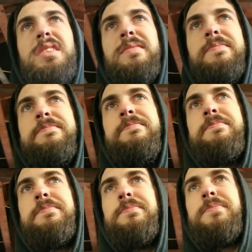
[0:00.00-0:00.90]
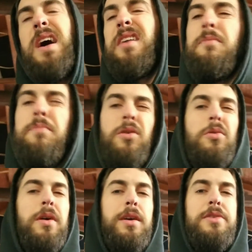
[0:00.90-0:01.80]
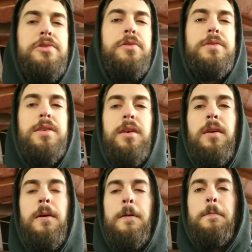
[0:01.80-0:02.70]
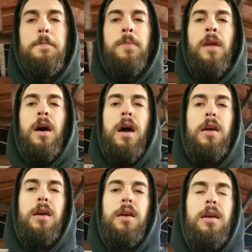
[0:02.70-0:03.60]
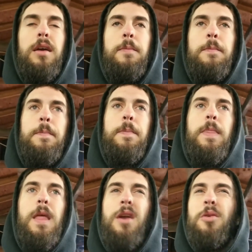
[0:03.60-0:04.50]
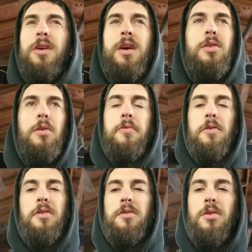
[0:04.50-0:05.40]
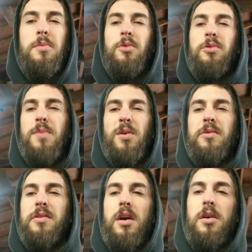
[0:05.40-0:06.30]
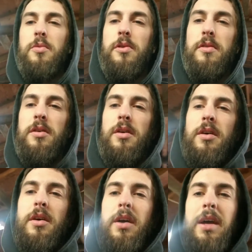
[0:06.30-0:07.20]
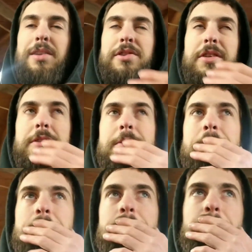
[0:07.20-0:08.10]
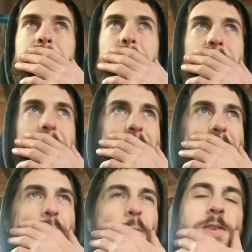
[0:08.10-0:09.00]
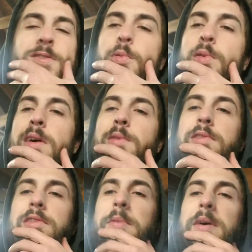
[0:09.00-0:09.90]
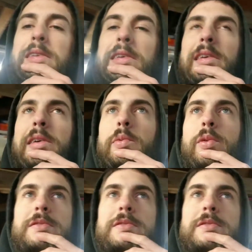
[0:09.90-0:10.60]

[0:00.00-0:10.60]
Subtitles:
kind of built, I guess you could say. I don't think I'd go for another almost bone stock one. It just wasn't what I was expecting. It wasn't